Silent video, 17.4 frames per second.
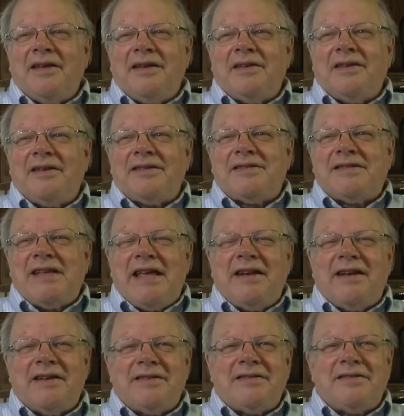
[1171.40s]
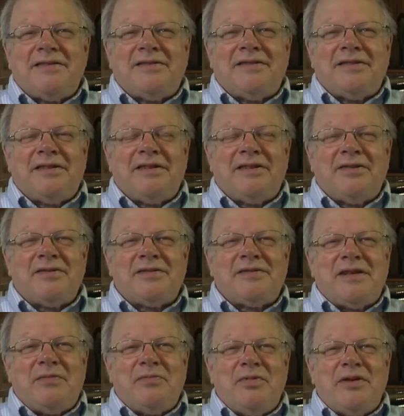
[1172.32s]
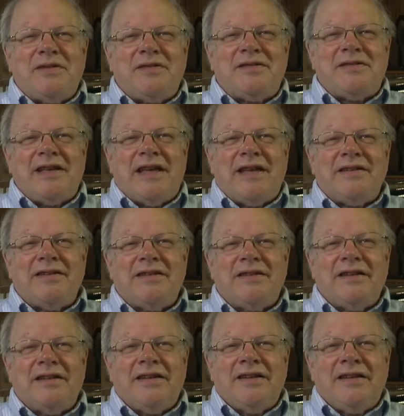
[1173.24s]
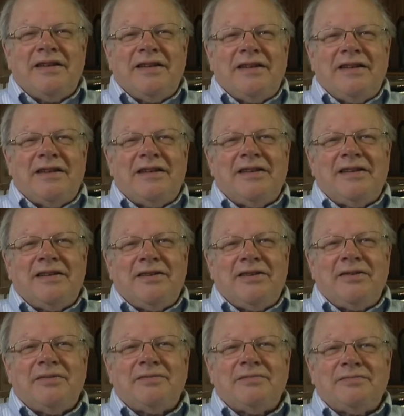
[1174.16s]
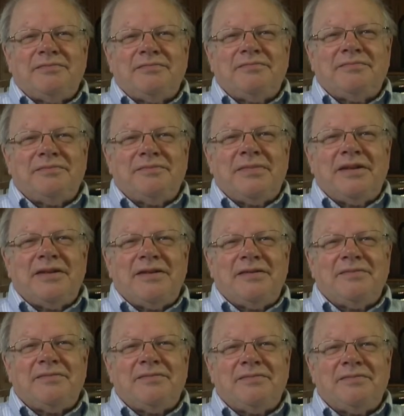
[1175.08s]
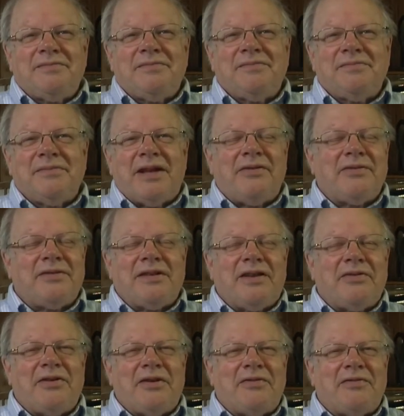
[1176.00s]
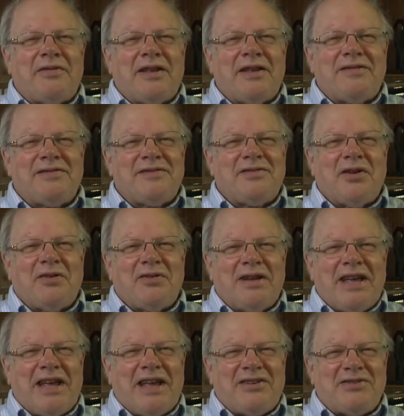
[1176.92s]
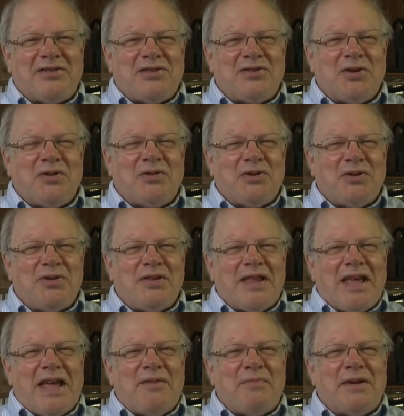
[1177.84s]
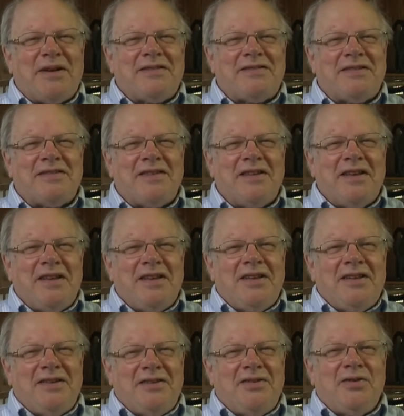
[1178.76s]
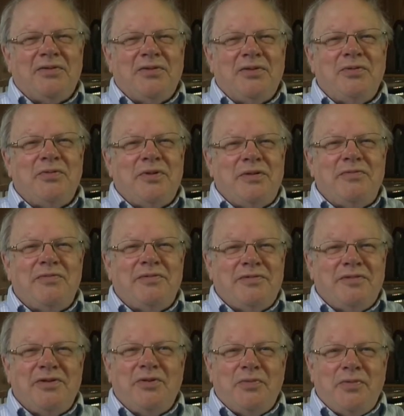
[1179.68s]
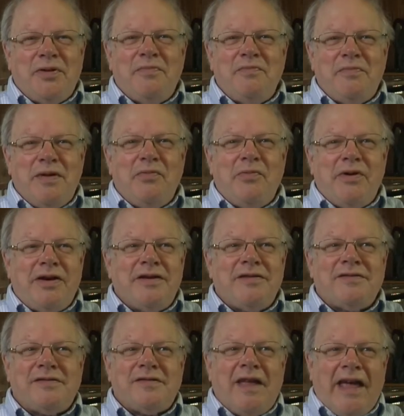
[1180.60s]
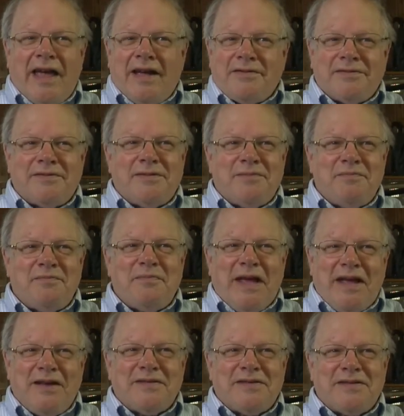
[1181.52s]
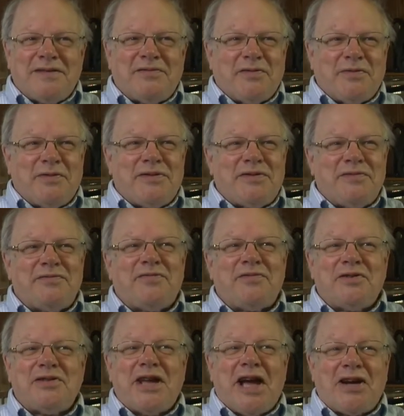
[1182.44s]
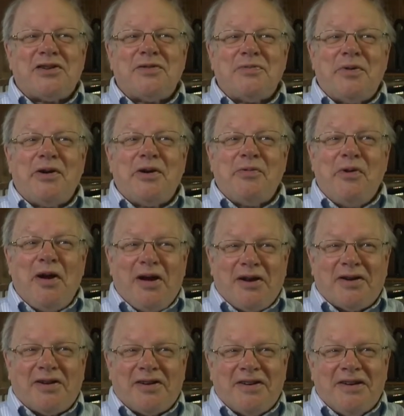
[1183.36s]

Senate, someone said, I don't know if they actually told her that, but he says, you wouldn't be wearing slacks and pants if it wasn't for Dr. Mary Walker,